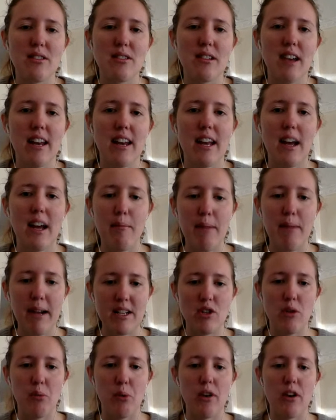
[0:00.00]
kind of come back
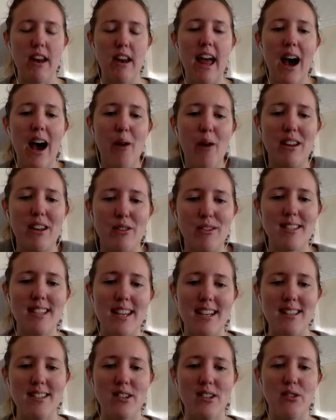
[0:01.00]
to your point on how we're going to
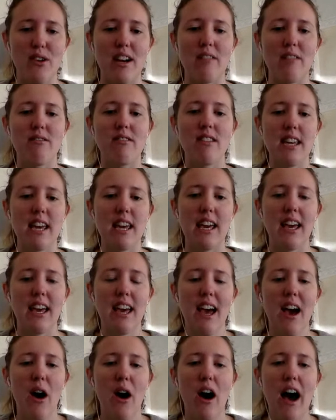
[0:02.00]
assess creative
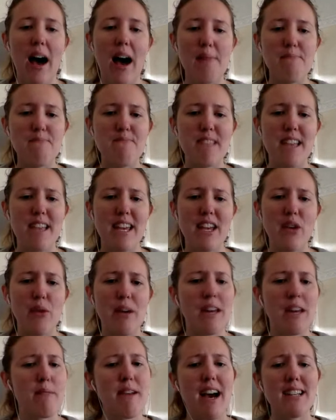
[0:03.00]
thinking, you know,
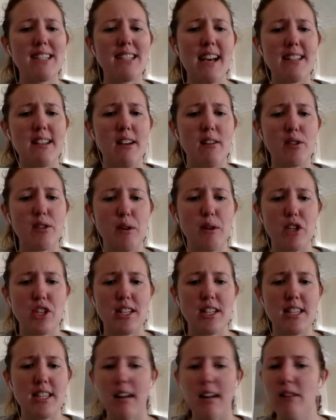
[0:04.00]
we're going to be asking ourselves
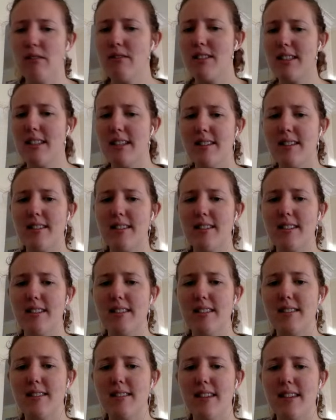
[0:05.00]
questions like, did
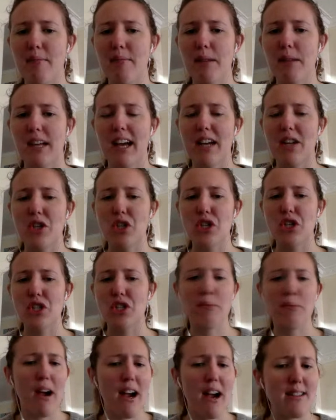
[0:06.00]
this application
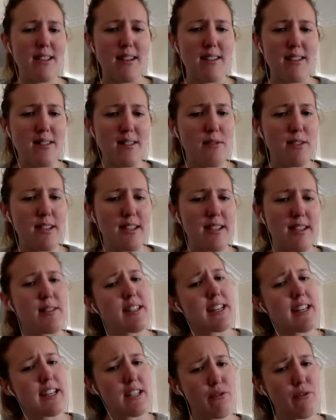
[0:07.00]
surprise us? Was
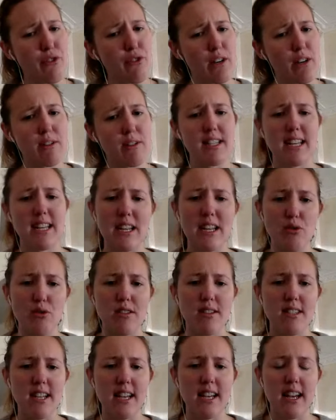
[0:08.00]
it different? Was it
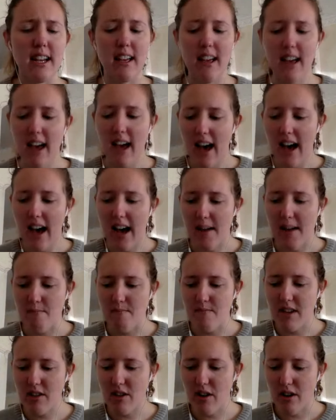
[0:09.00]
interesting?
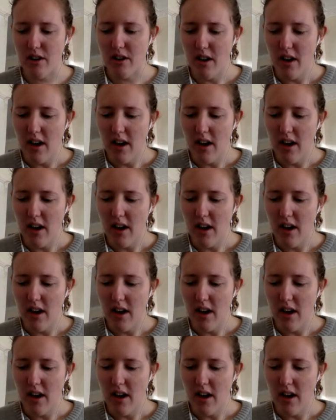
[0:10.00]
You know,